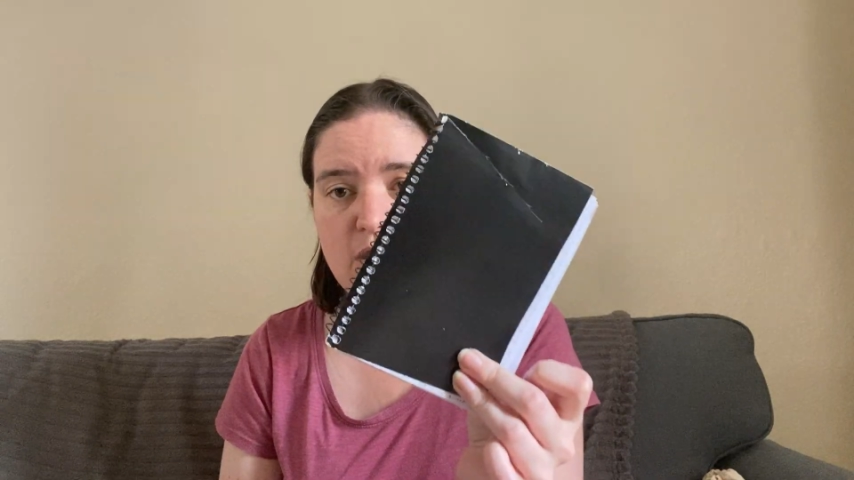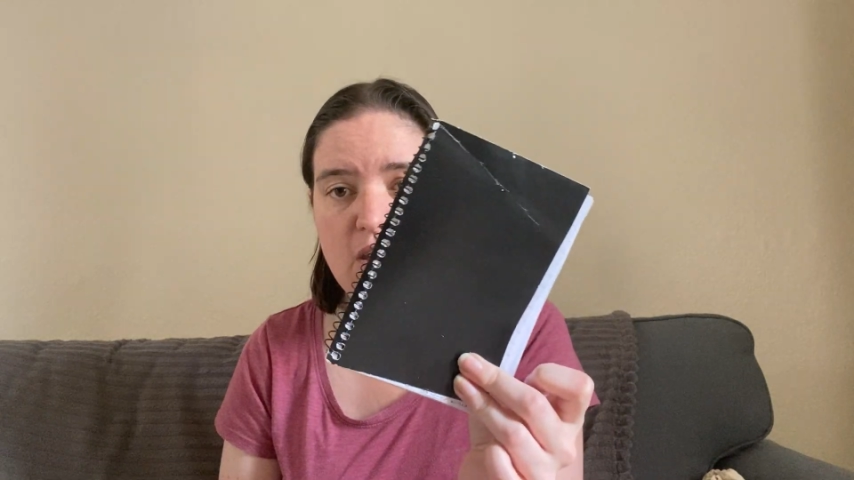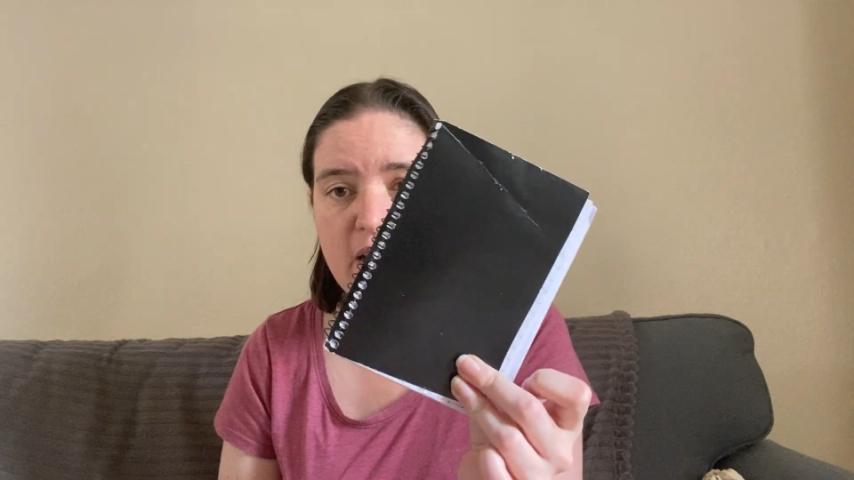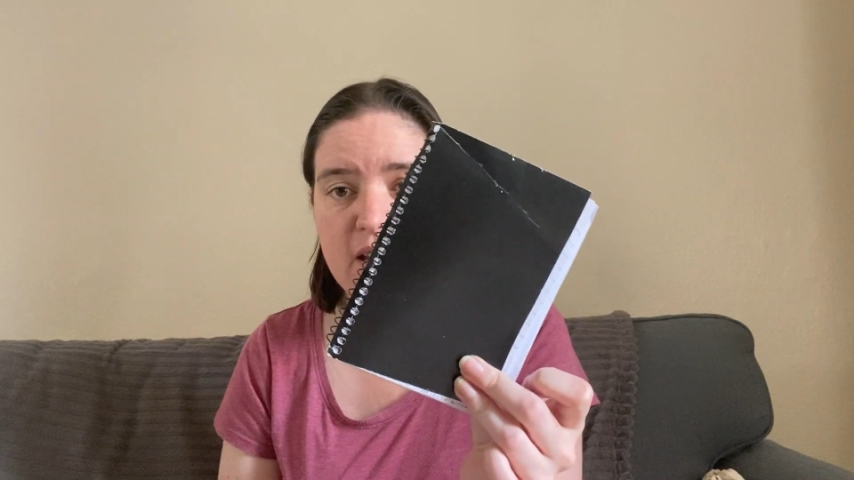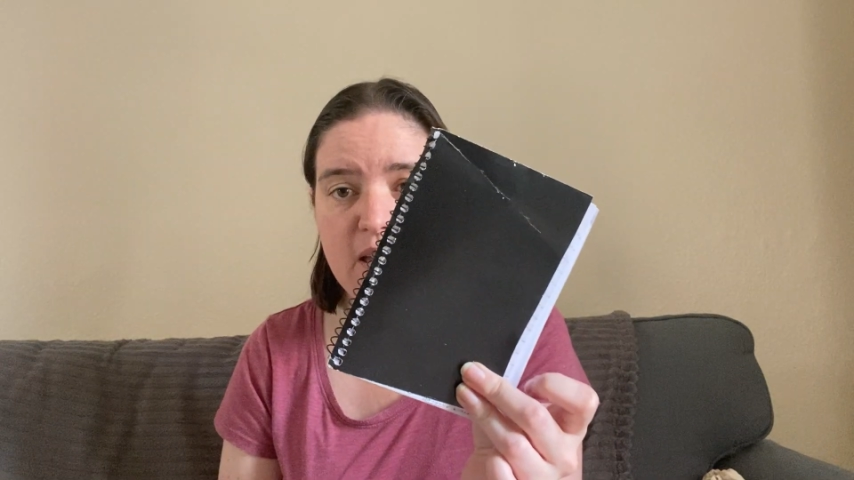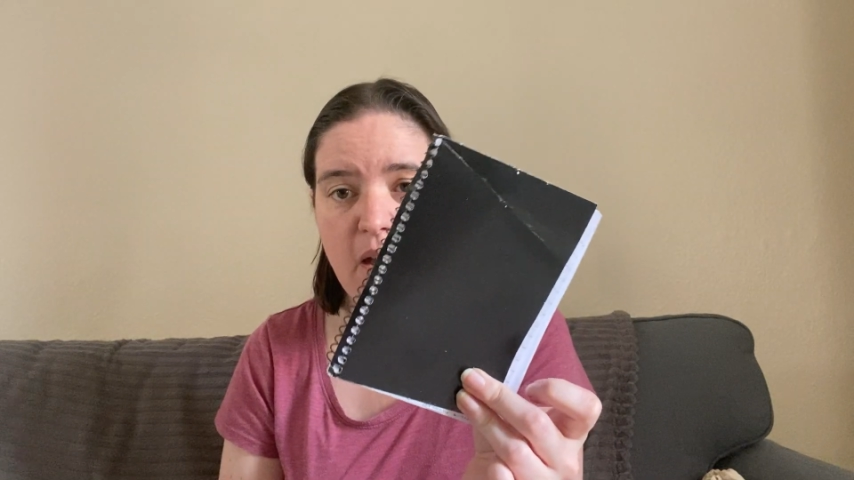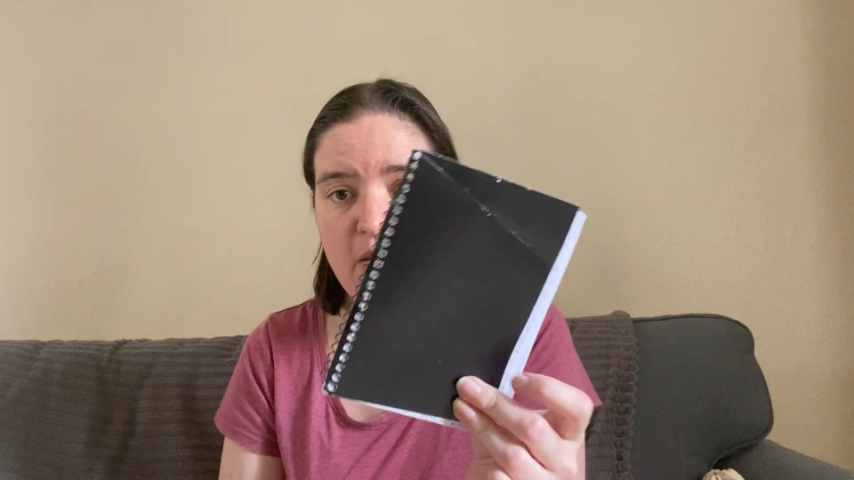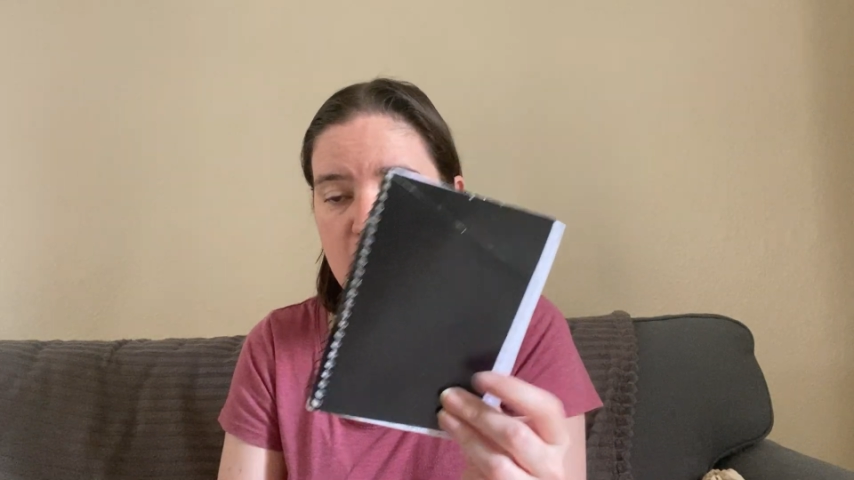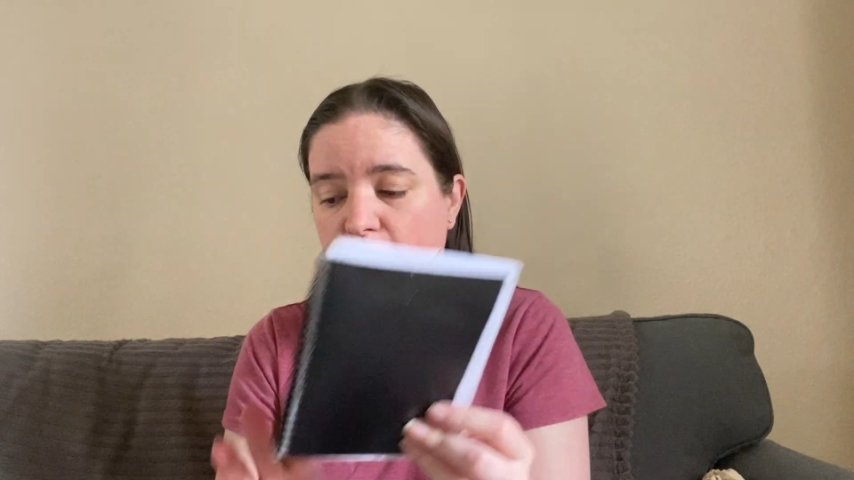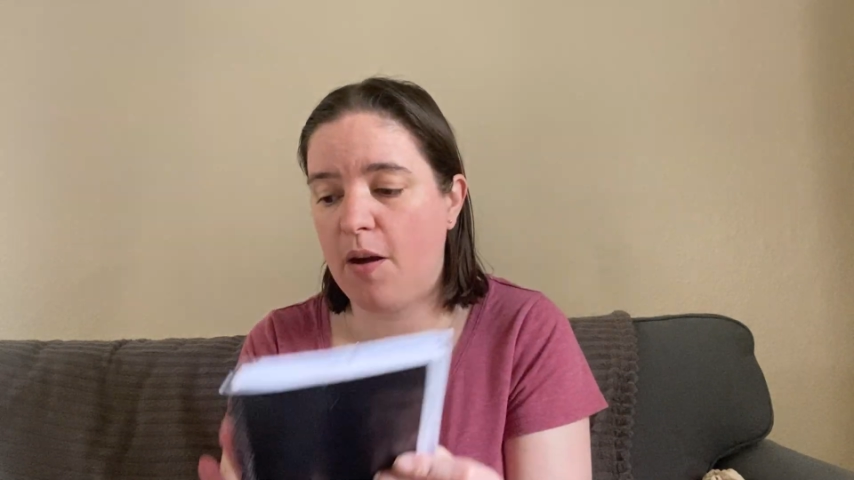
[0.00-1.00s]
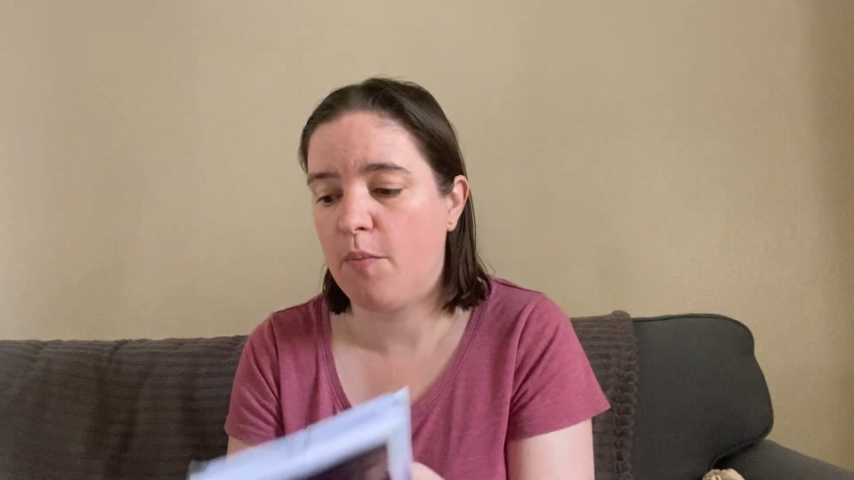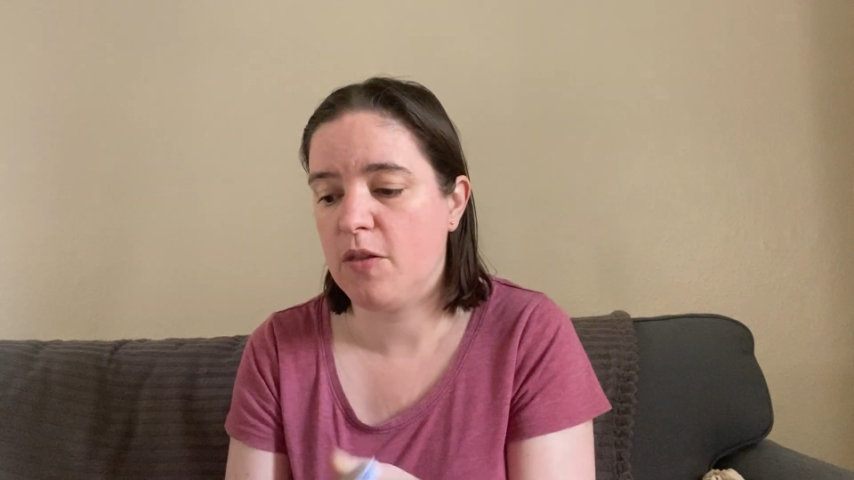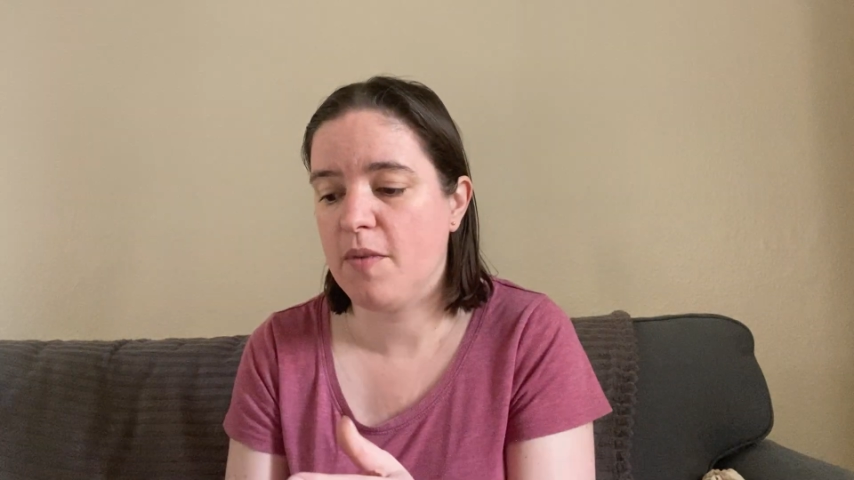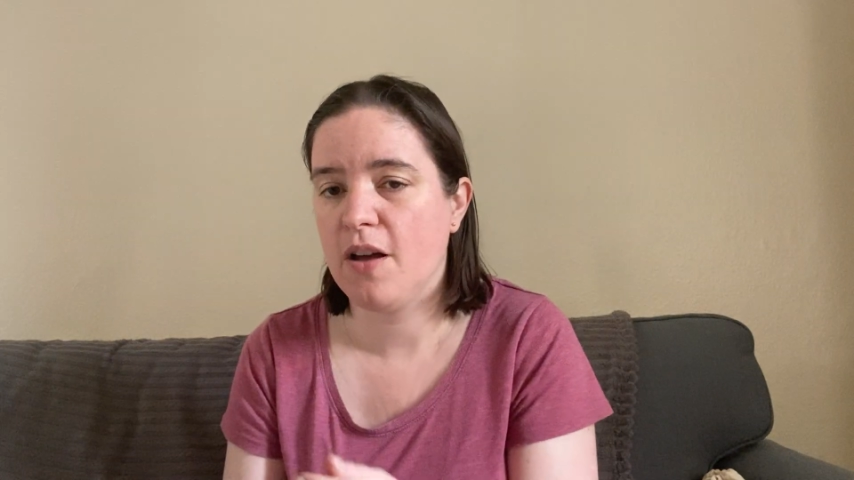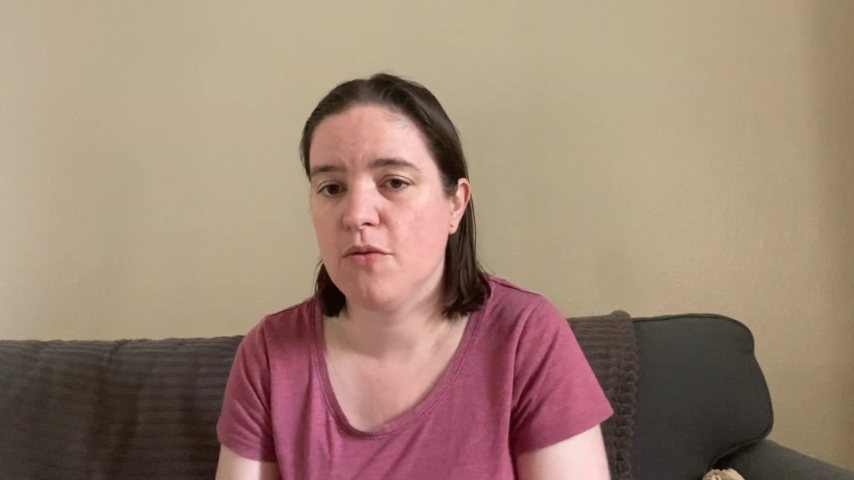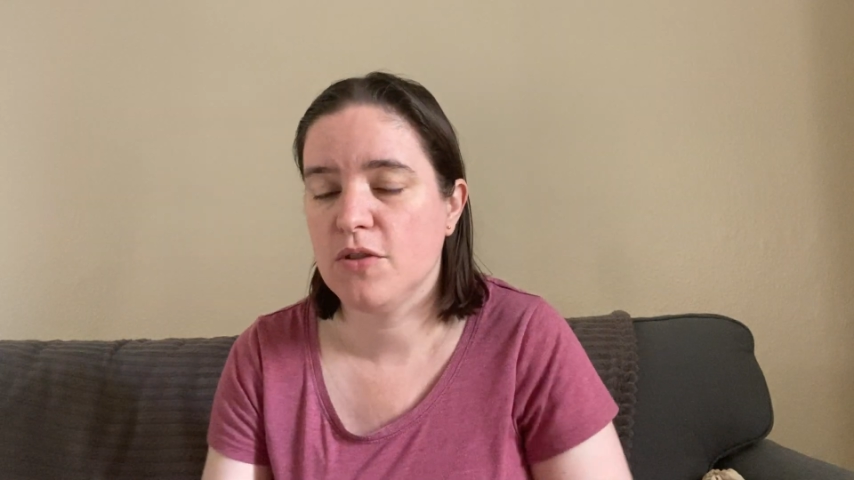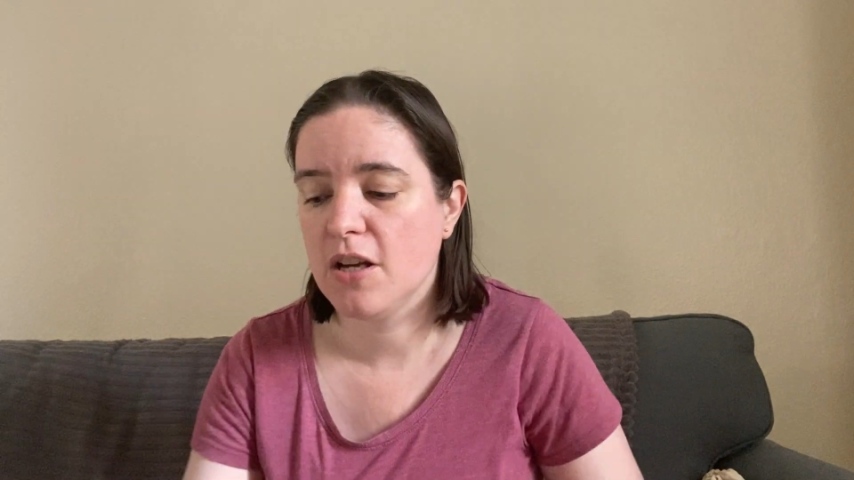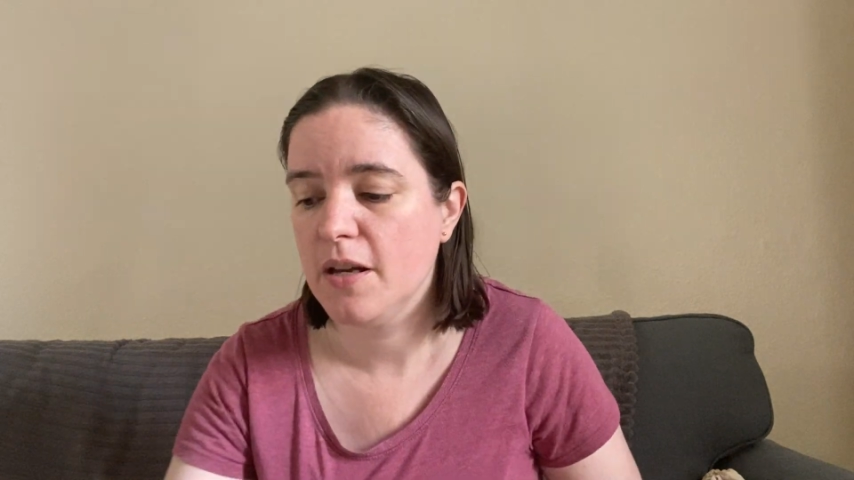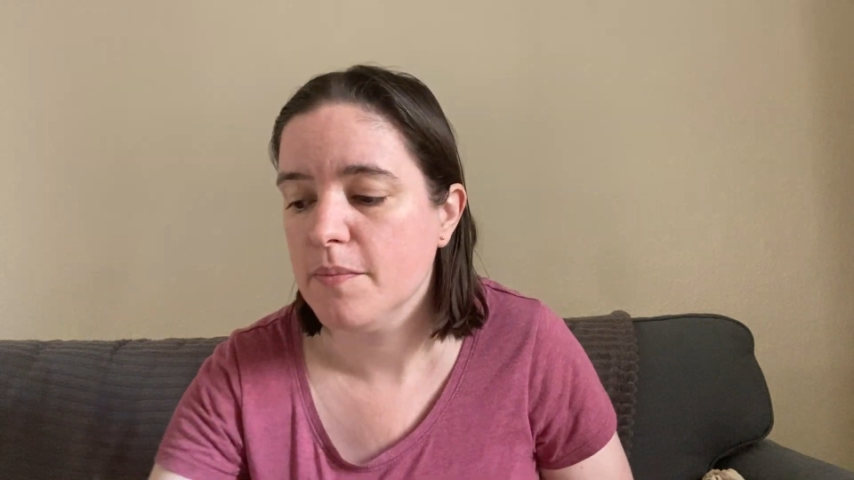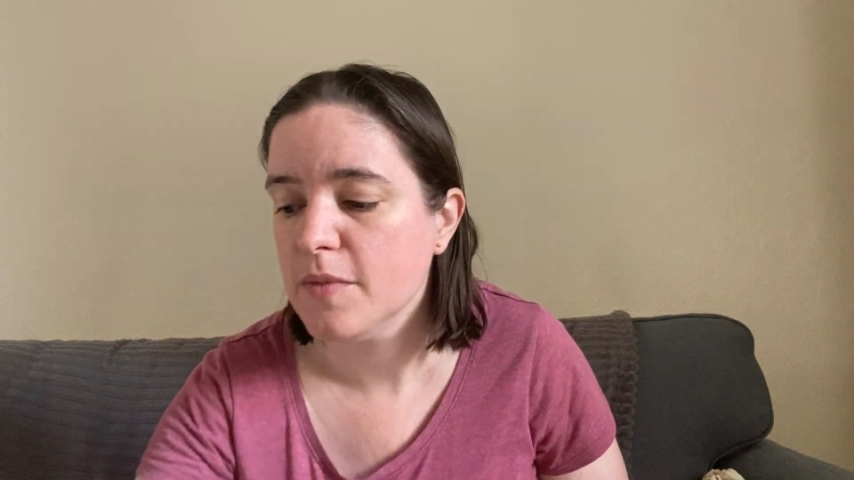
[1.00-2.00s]
that I can carry it around with me at all
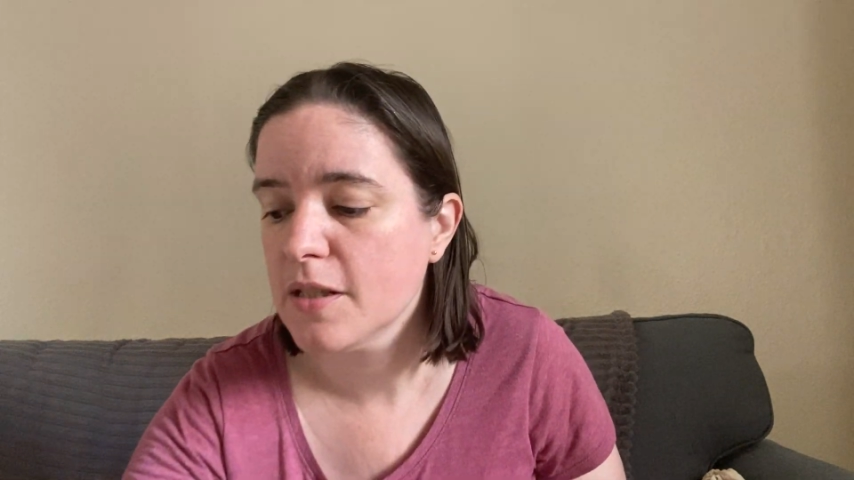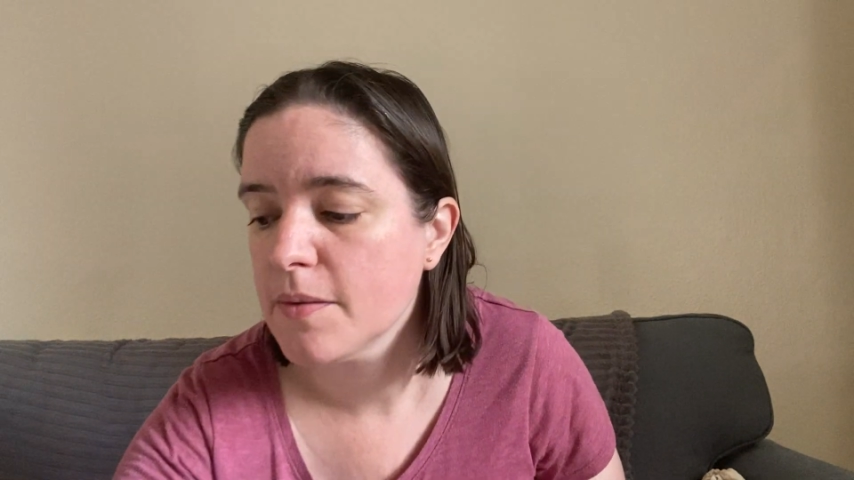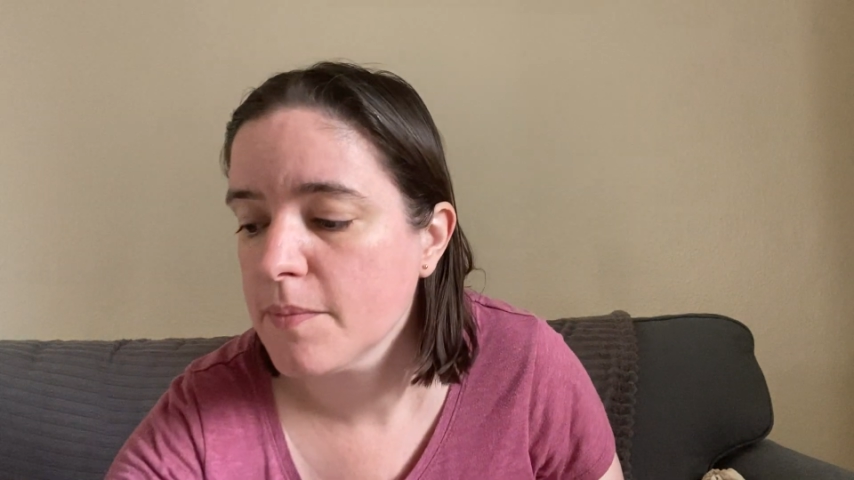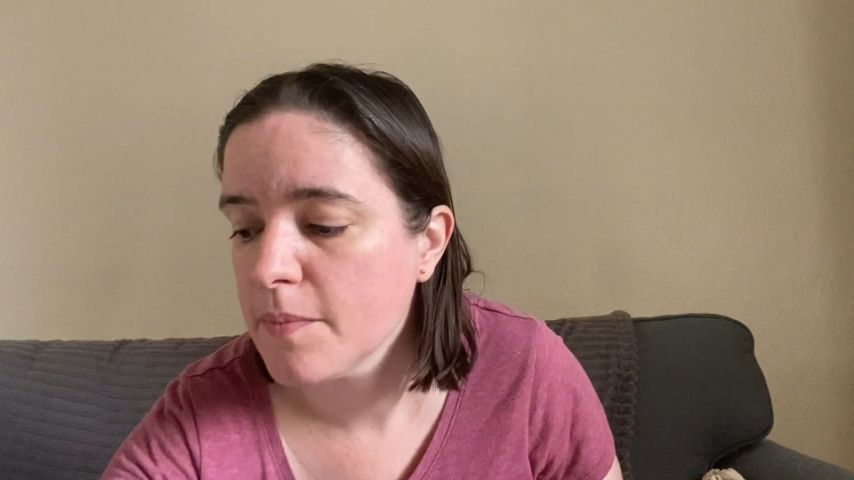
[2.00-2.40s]
times.